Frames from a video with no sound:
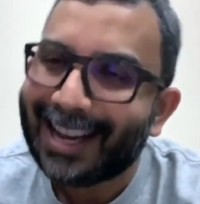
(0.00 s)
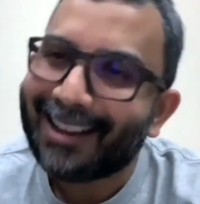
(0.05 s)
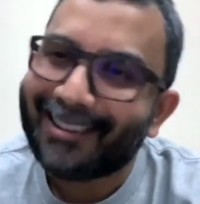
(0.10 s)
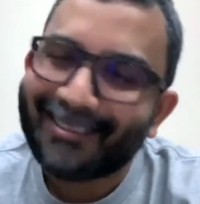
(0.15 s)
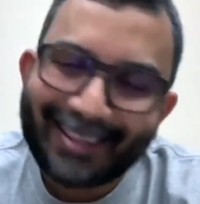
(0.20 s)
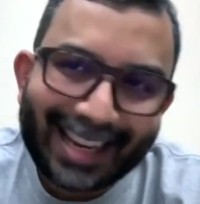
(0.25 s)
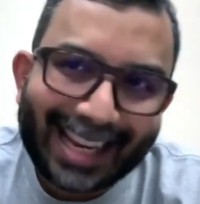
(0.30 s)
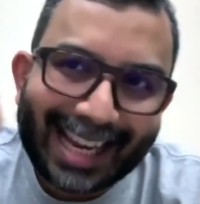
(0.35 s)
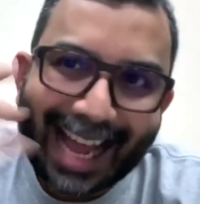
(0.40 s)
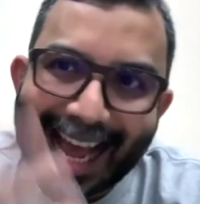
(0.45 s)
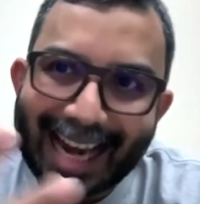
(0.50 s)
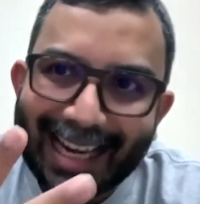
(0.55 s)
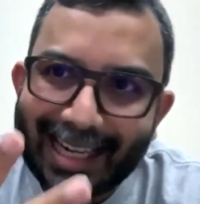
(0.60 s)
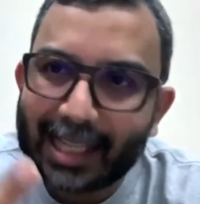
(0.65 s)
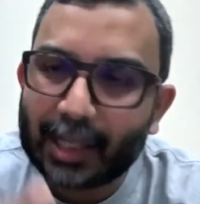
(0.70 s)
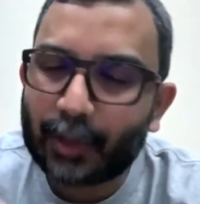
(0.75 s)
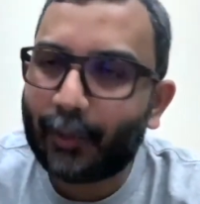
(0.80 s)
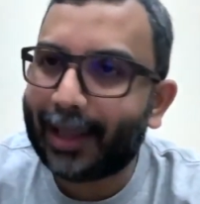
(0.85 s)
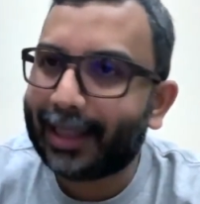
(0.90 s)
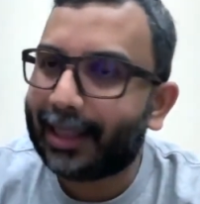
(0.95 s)

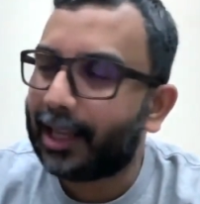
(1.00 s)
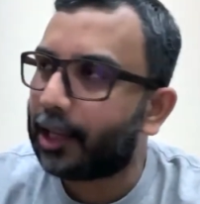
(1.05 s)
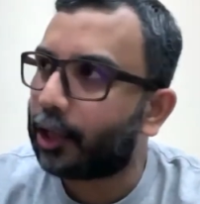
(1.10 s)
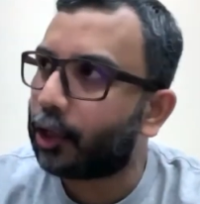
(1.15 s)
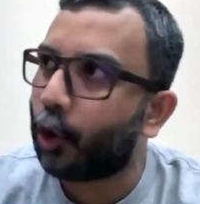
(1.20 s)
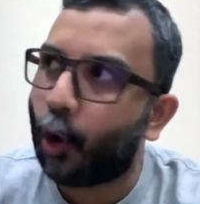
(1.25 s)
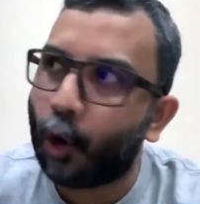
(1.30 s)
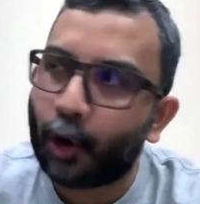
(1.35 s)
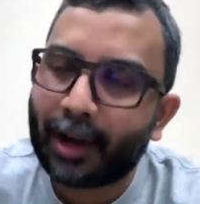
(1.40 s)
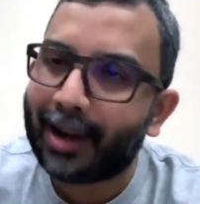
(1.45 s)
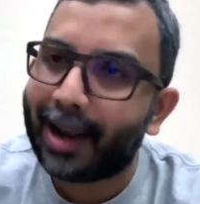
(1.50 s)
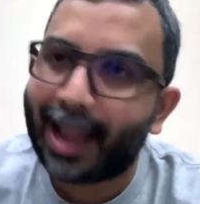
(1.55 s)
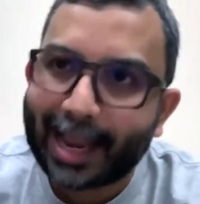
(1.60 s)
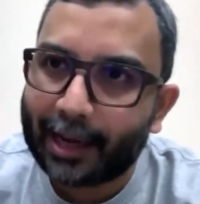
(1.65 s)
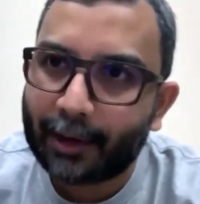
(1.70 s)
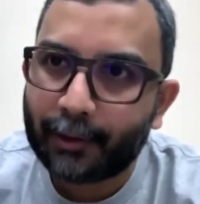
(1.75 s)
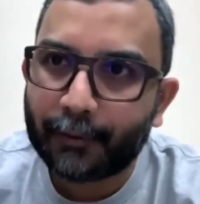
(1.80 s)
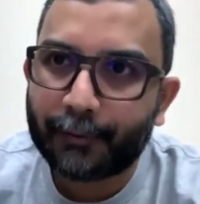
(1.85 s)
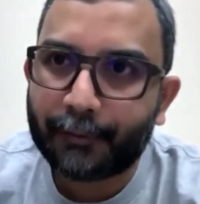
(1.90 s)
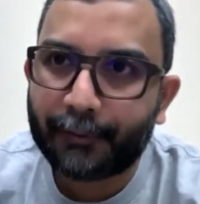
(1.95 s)
regardless whether it's
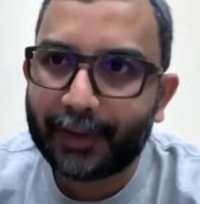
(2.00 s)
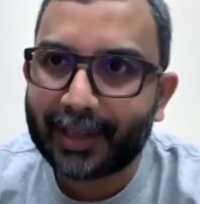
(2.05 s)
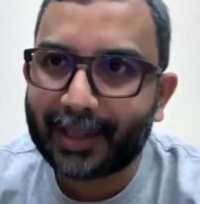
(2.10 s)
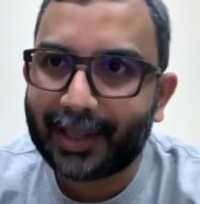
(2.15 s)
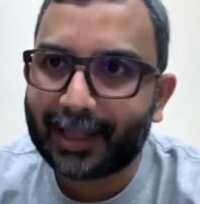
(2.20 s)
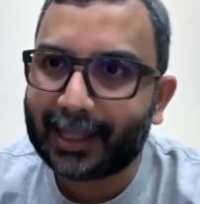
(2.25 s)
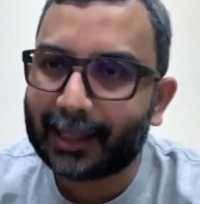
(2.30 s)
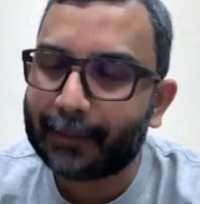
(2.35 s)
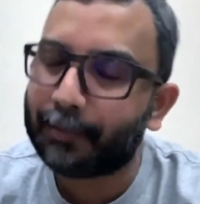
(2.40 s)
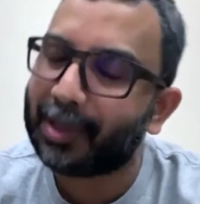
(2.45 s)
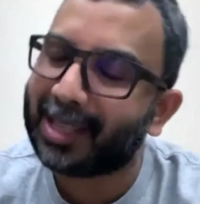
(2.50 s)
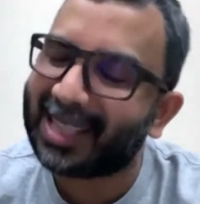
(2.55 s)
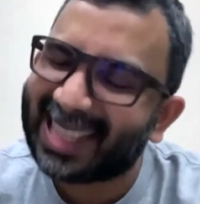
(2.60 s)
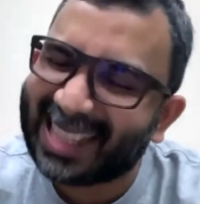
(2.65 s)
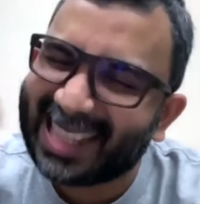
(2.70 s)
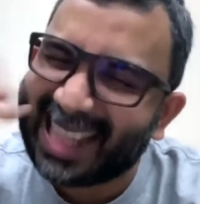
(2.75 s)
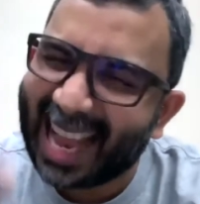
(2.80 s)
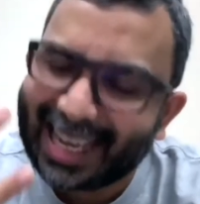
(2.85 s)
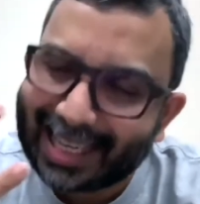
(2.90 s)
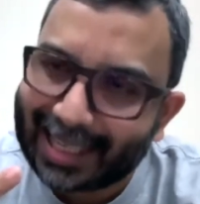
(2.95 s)
online or physical,
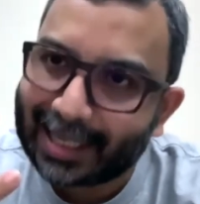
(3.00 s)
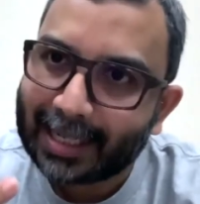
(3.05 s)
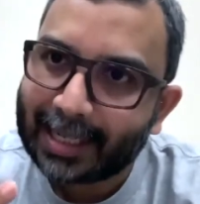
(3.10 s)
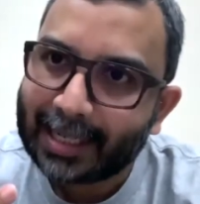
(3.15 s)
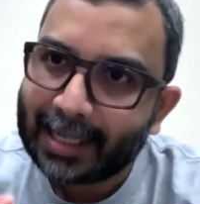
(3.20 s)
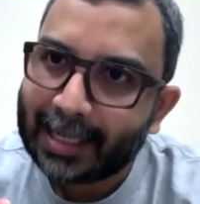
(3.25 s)
because that